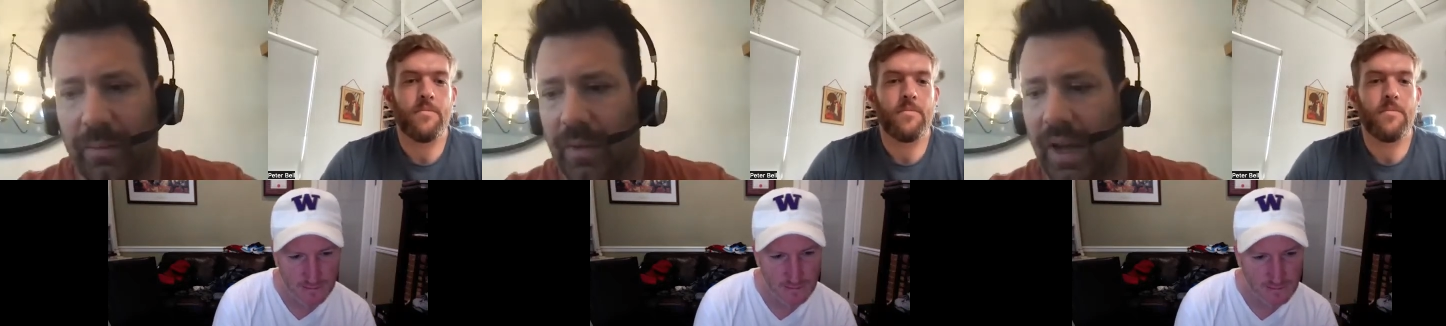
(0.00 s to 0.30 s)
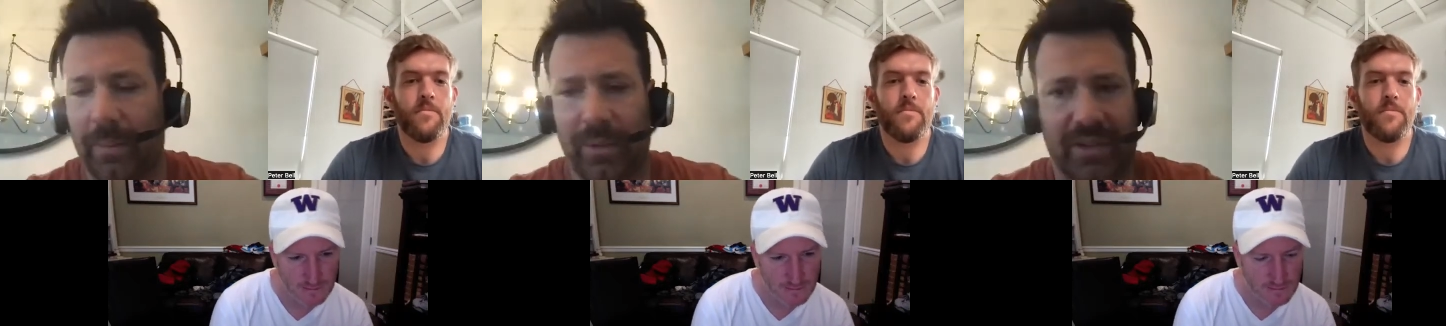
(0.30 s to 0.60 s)
Speaker 1: the
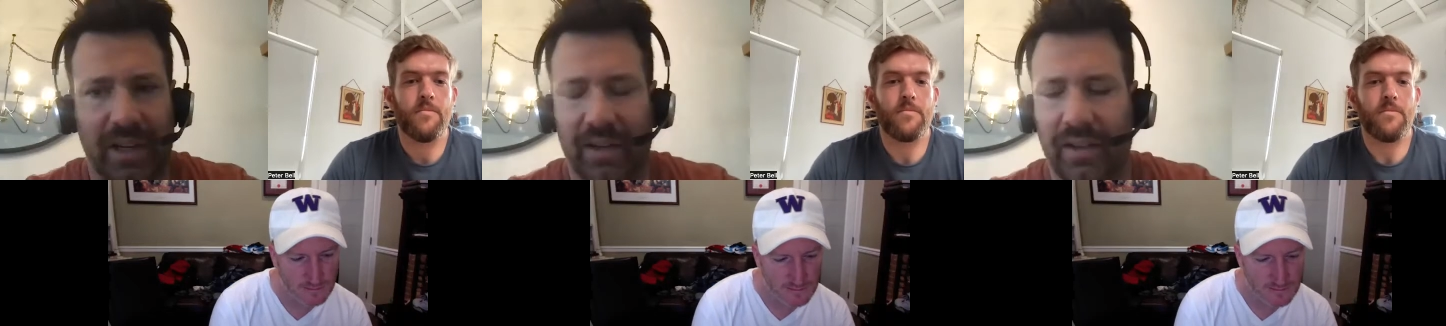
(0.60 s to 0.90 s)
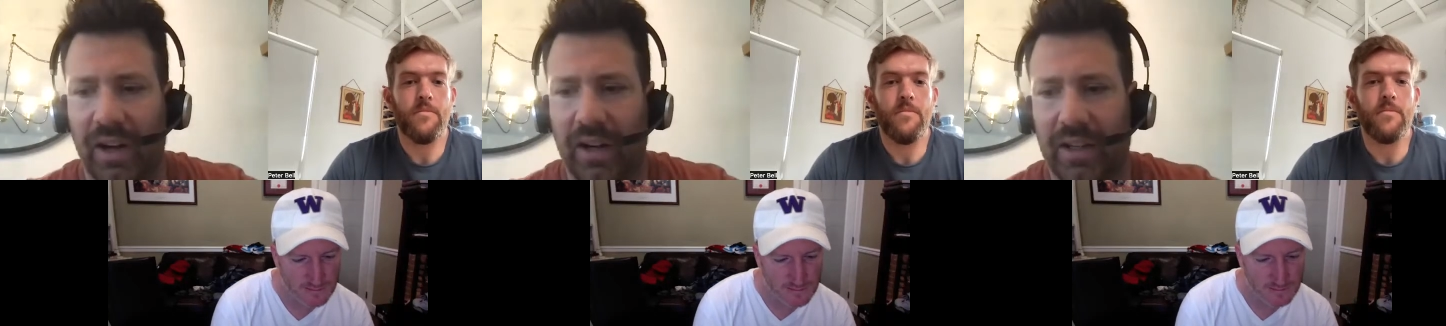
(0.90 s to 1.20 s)
appetite of
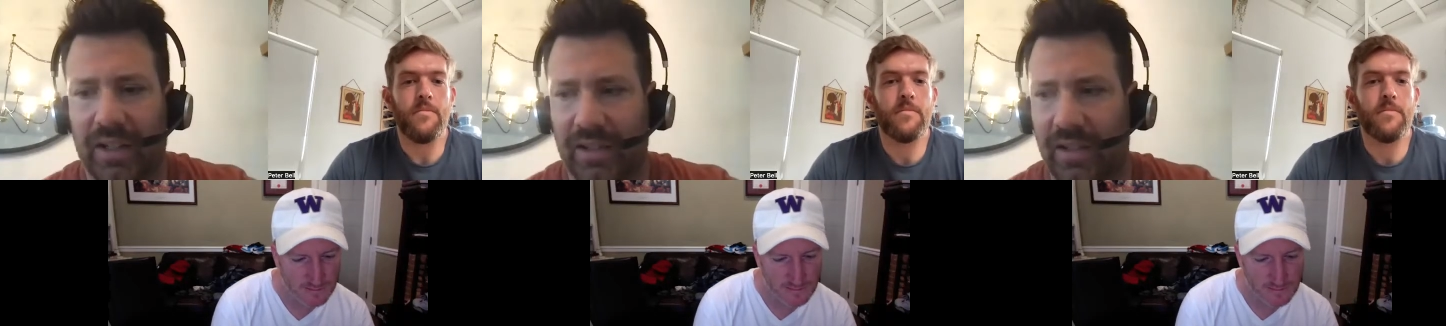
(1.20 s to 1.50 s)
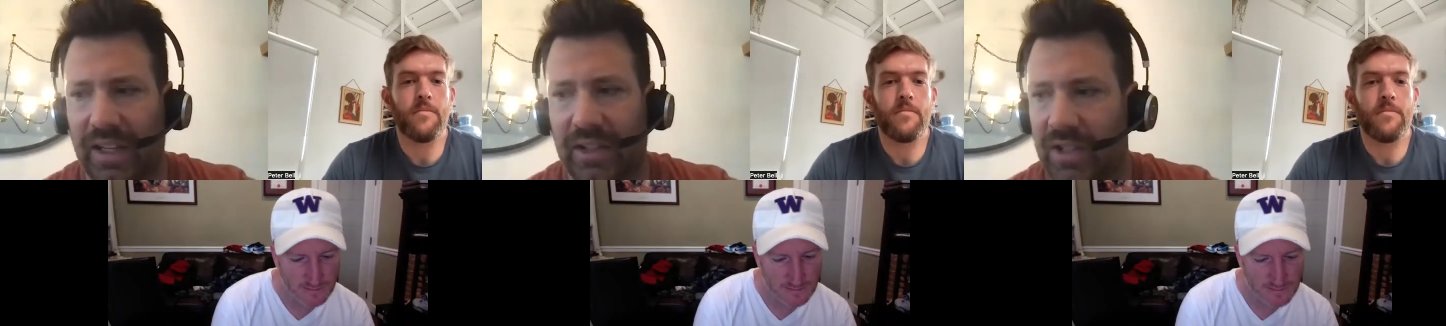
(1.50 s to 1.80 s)
the audience to
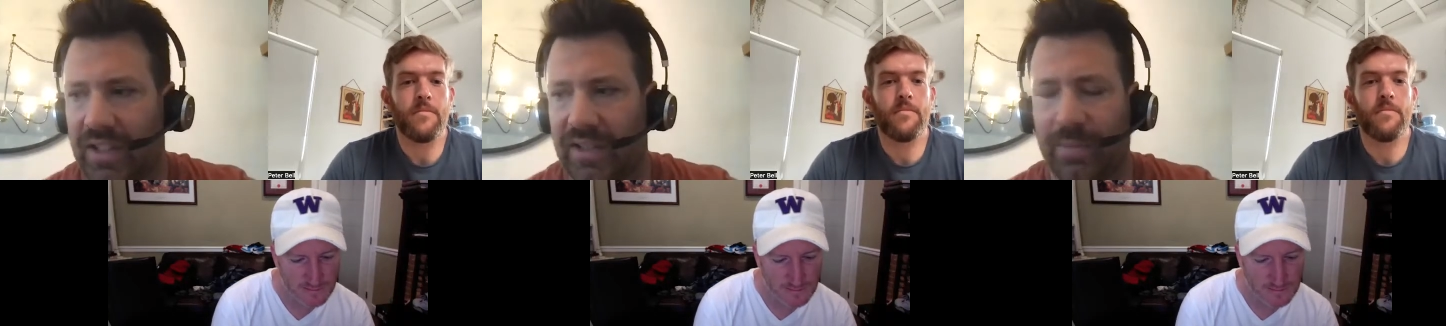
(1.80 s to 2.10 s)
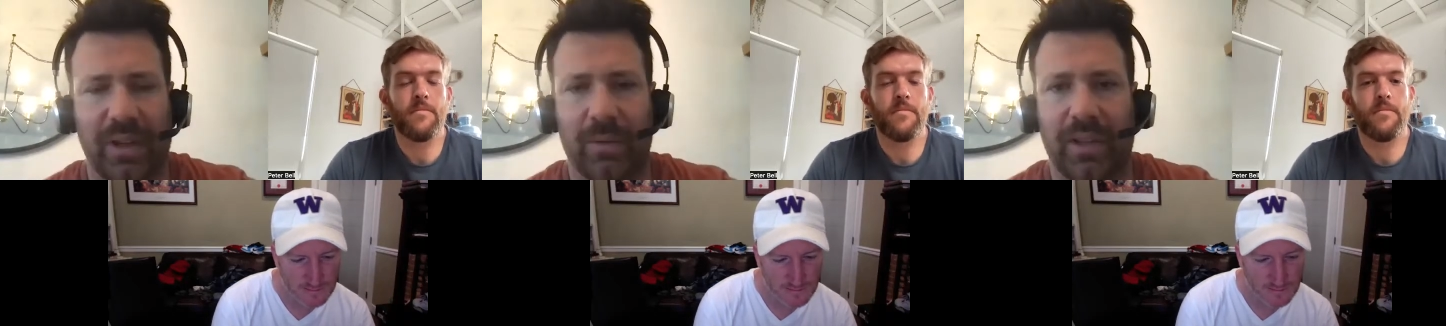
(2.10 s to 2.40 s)
like just
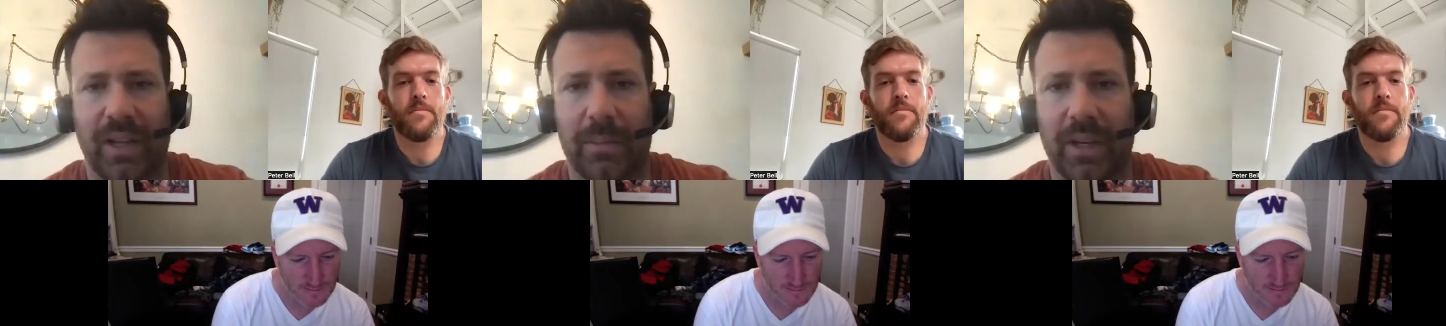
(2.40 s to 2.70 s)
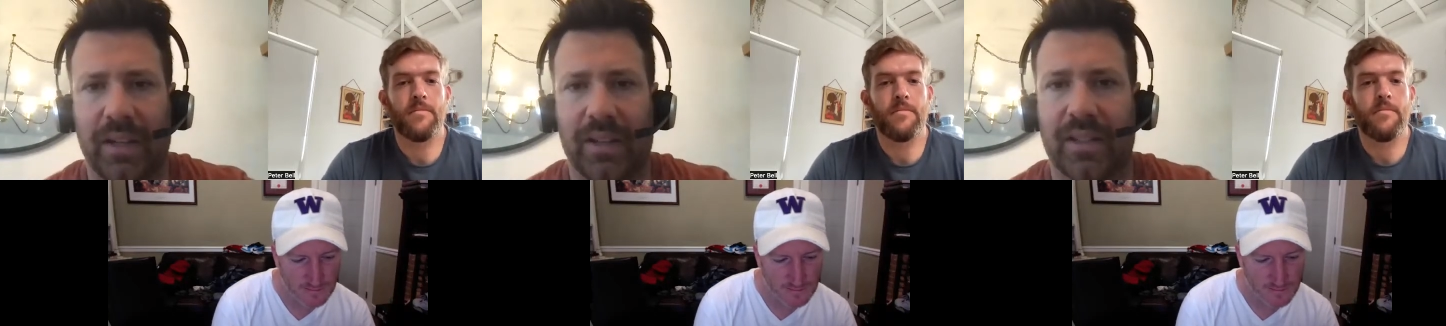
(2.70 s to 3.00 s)
explain what that
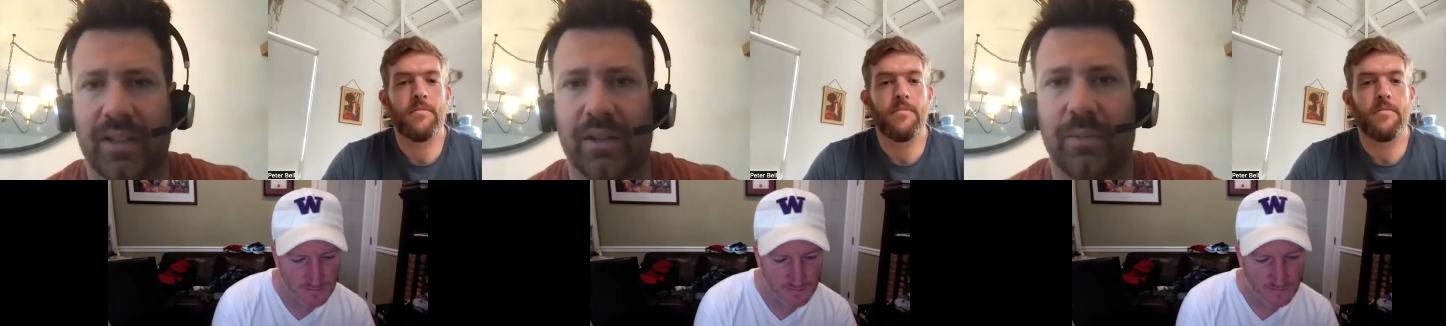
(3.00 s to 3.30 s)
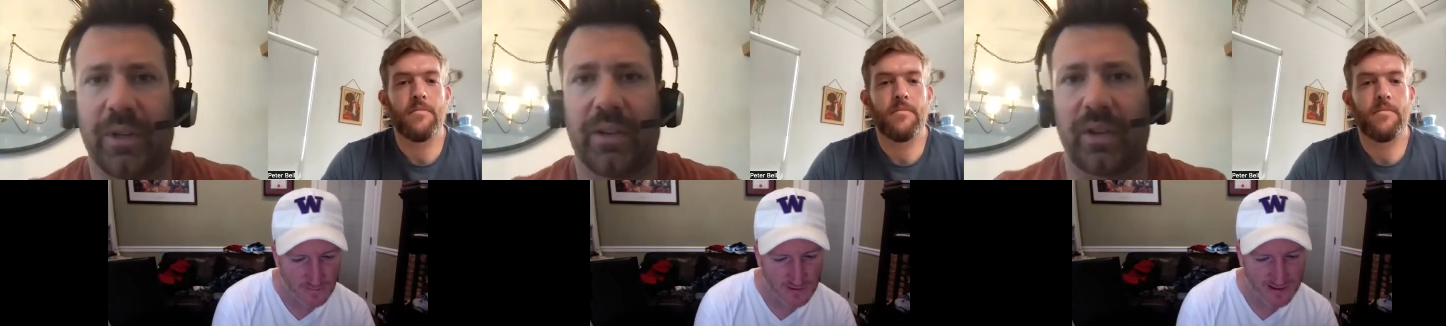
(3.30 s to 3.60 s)
means a little
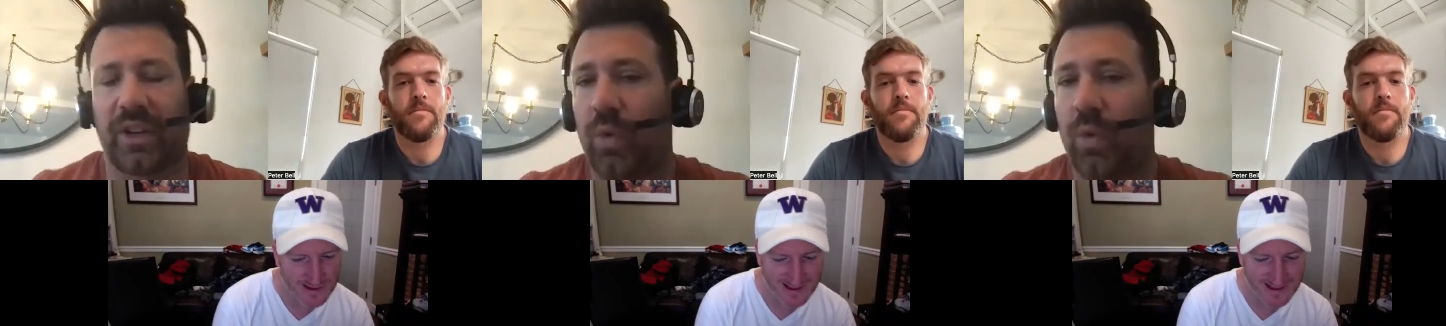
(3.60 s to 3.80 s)
bit like,